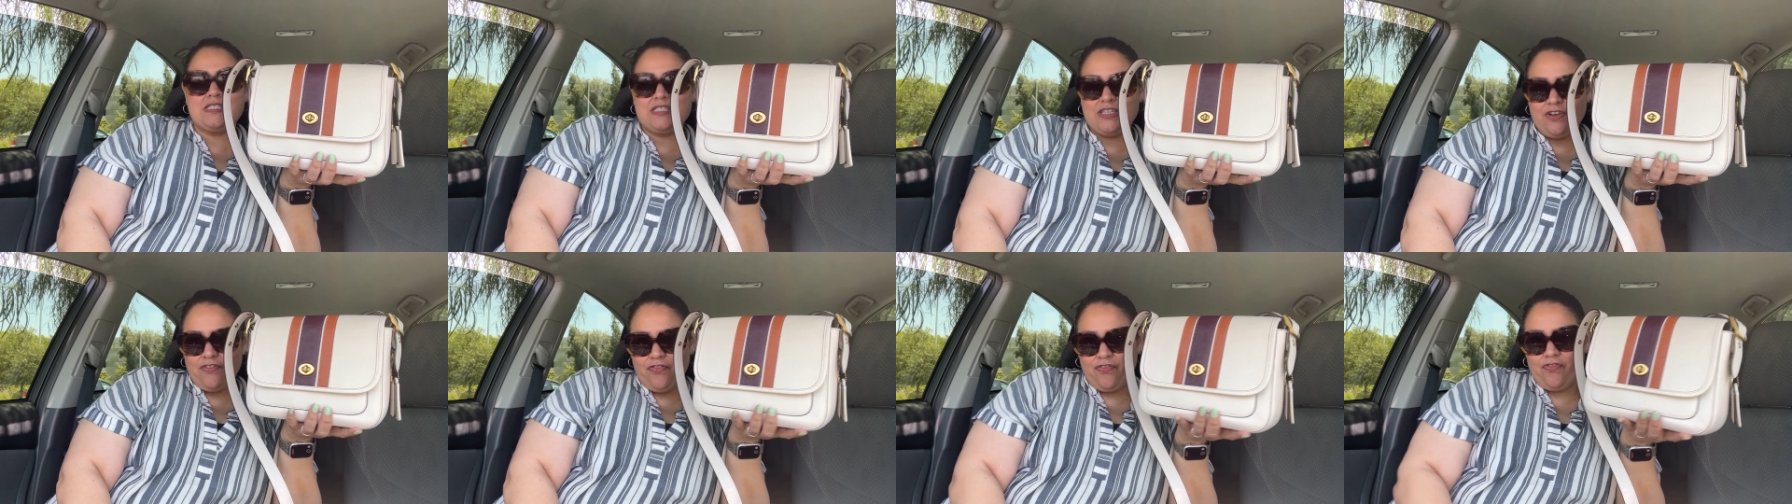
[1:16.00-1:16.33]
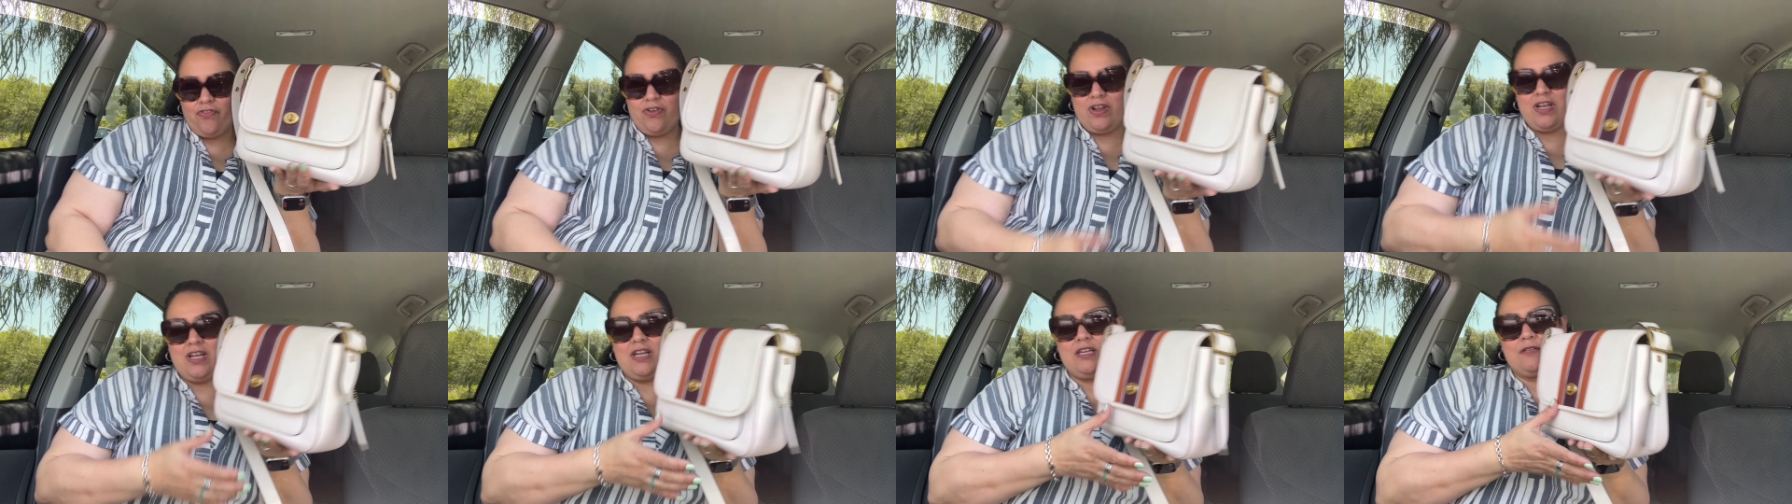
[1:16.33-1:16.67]

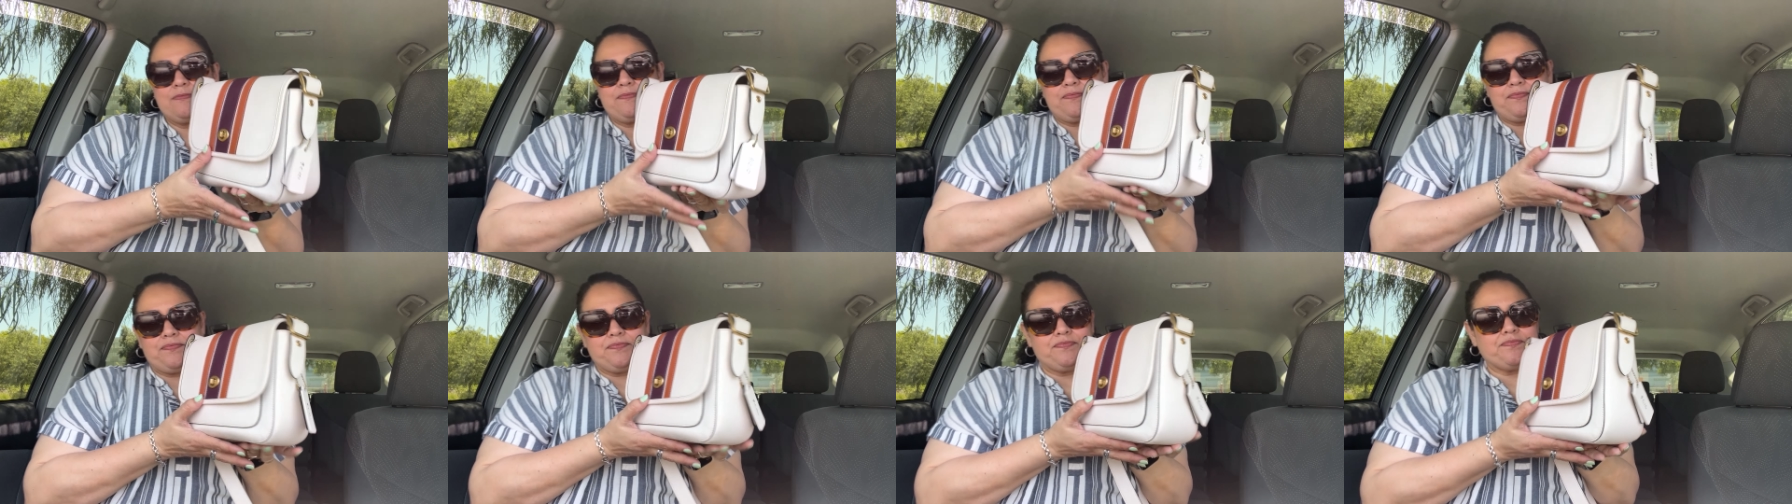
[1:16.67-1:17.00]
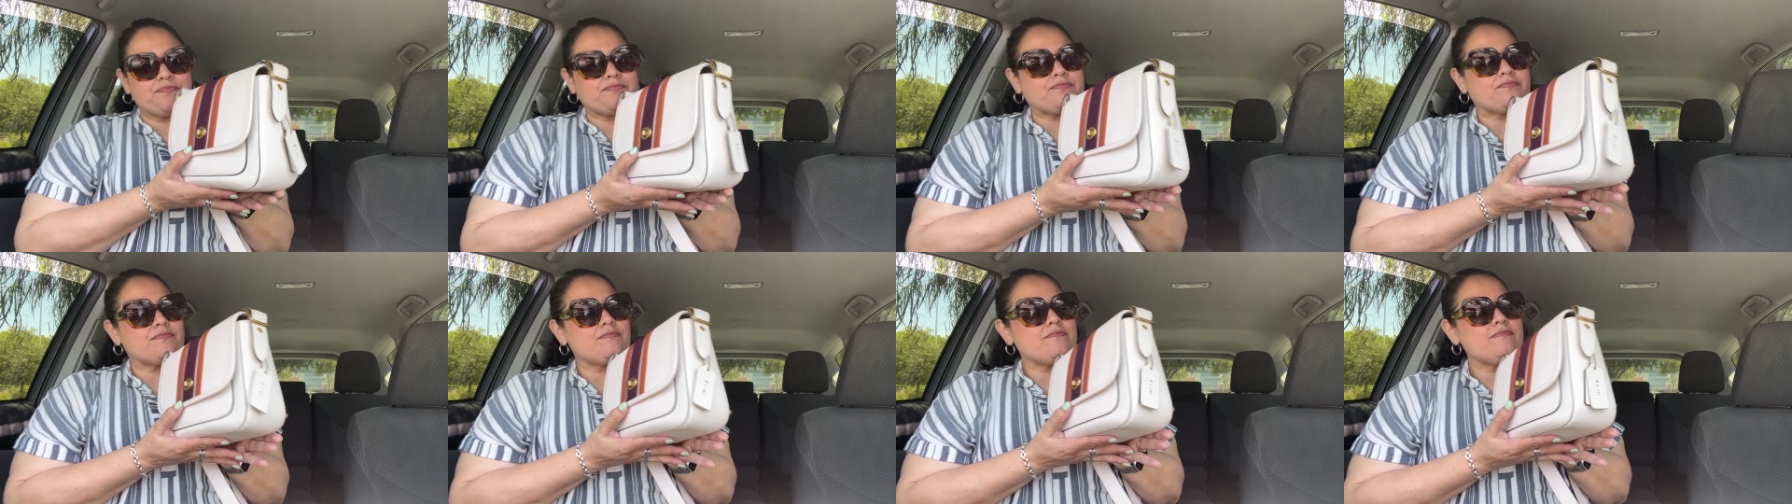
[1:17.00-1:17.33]
different.
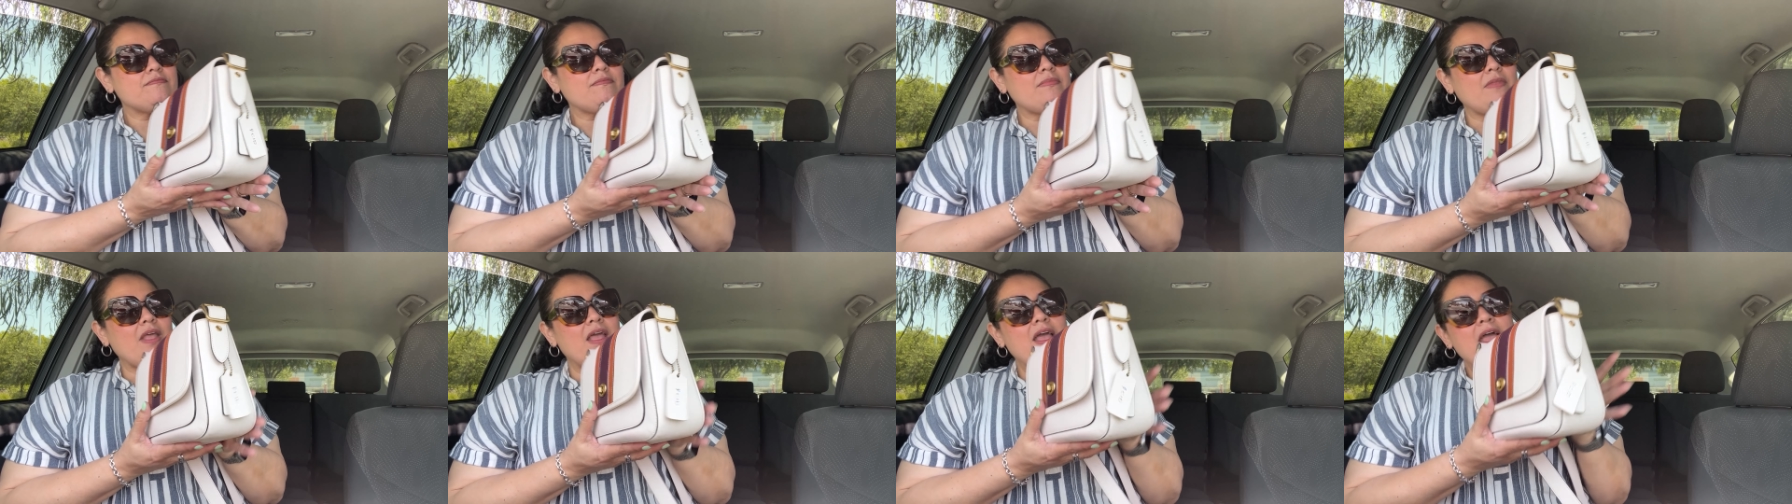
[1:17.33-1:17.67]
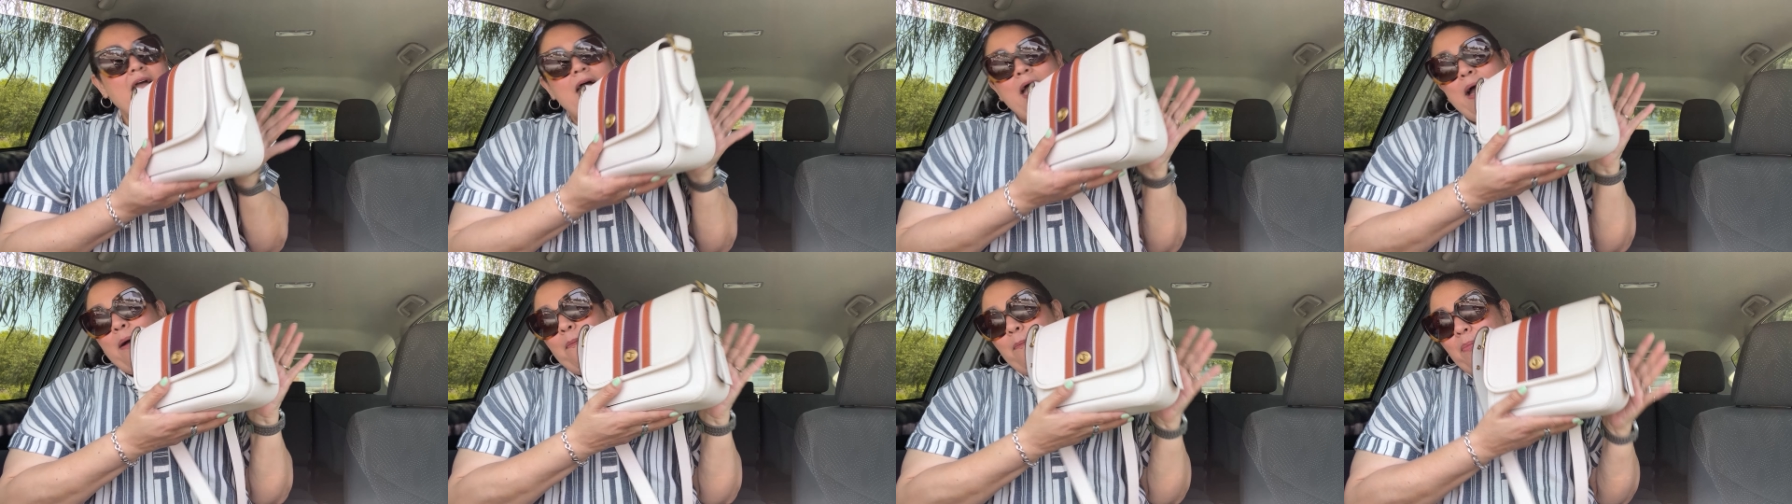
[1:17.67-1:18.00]

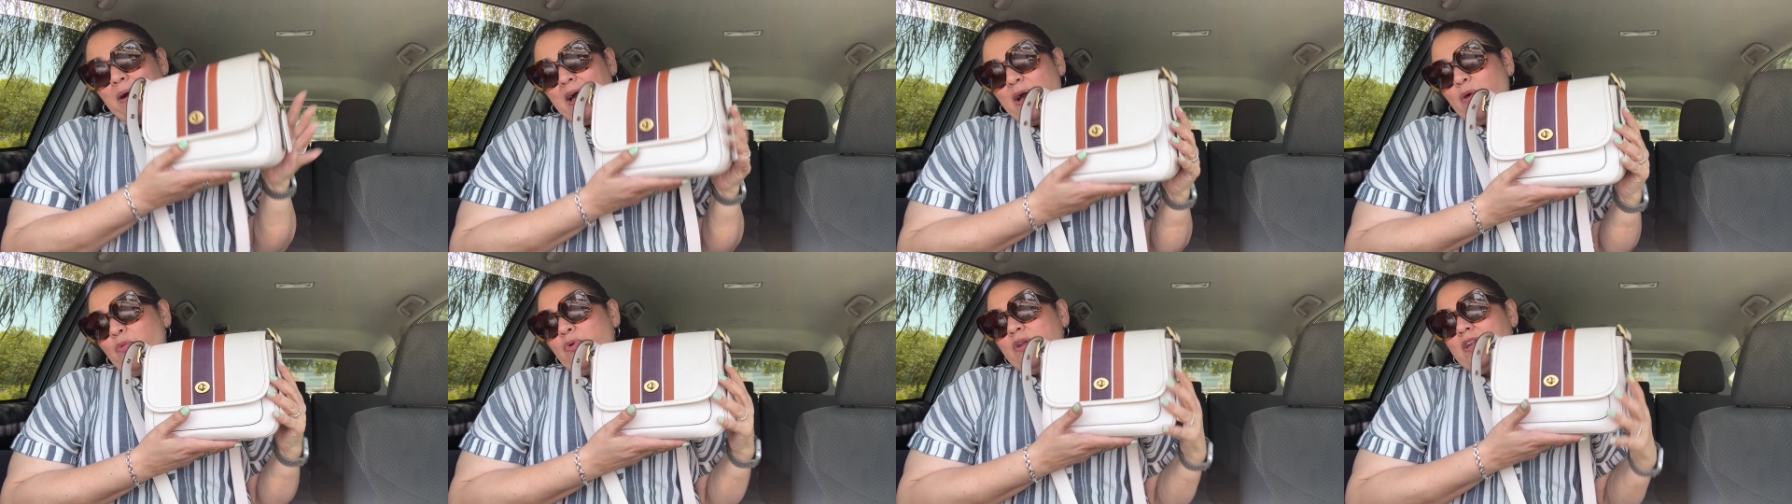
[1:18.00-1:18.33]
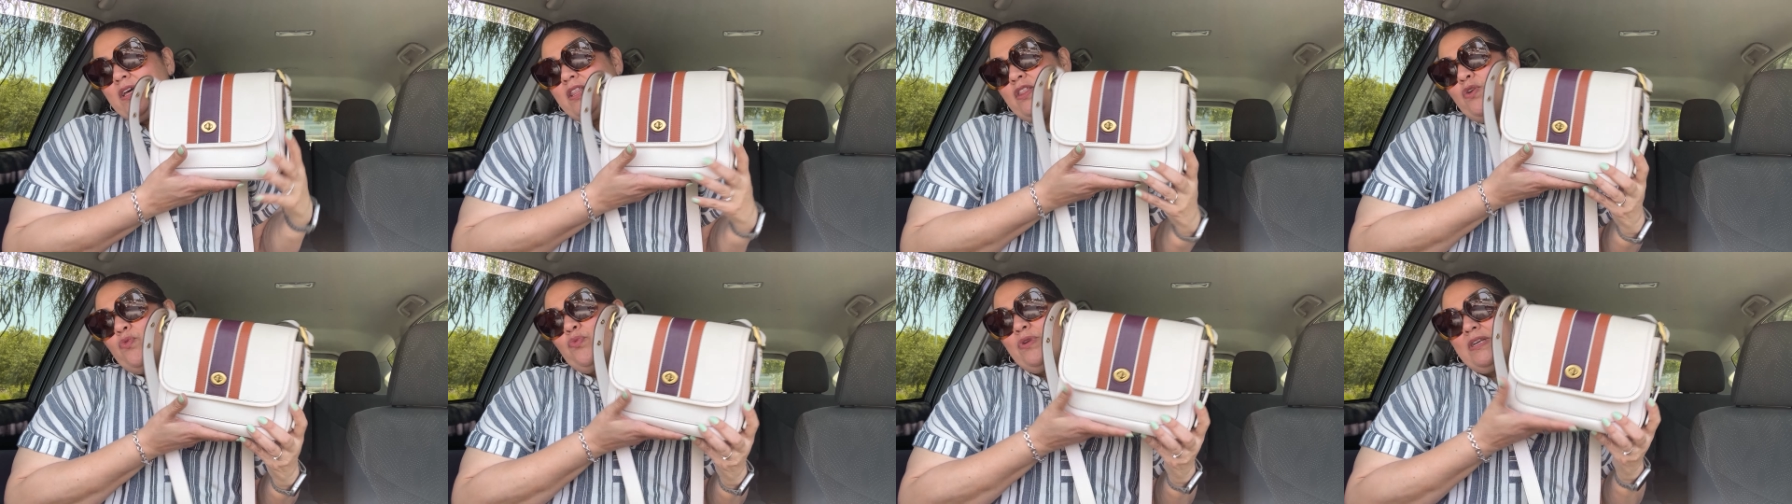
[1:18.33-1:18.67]
But one
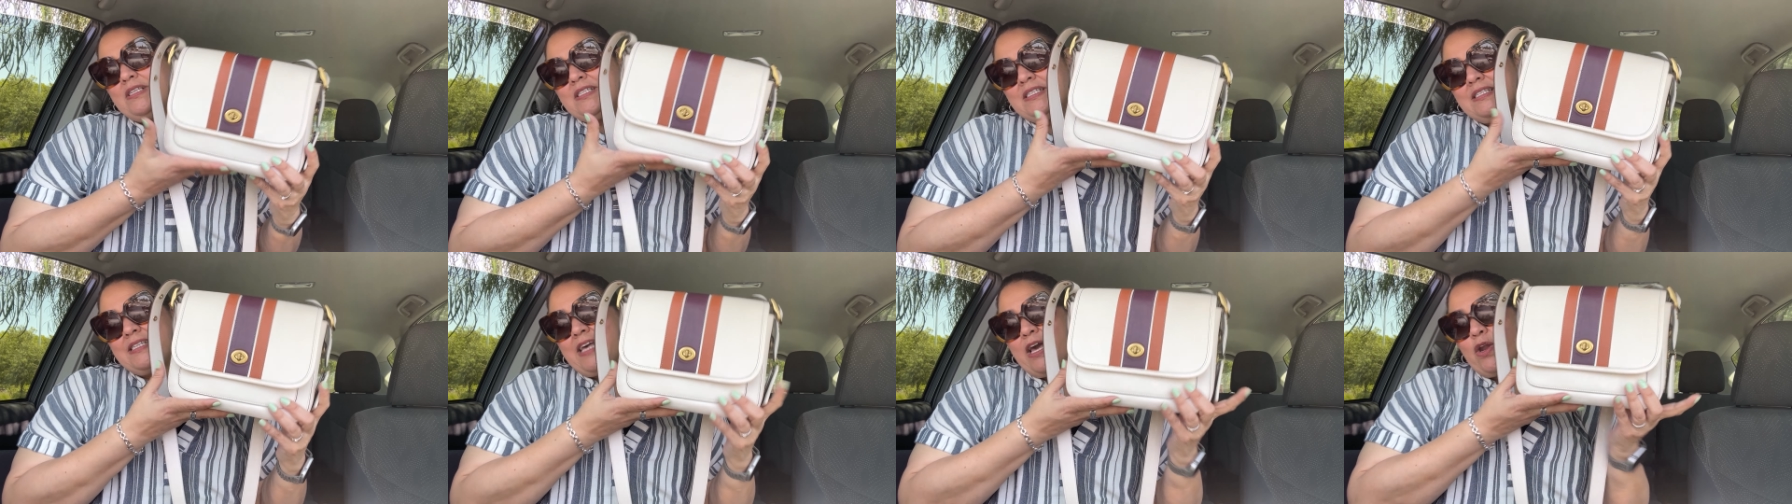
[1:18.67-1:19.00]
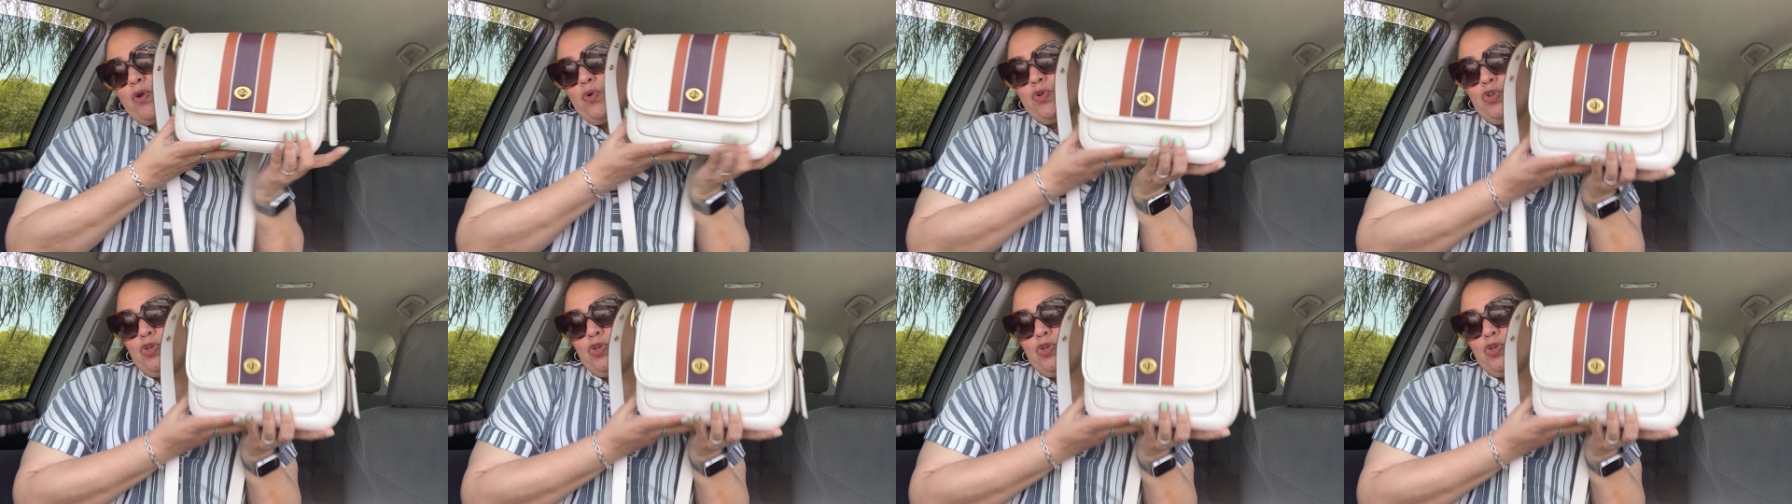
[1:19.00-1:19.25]
of the reasons I don't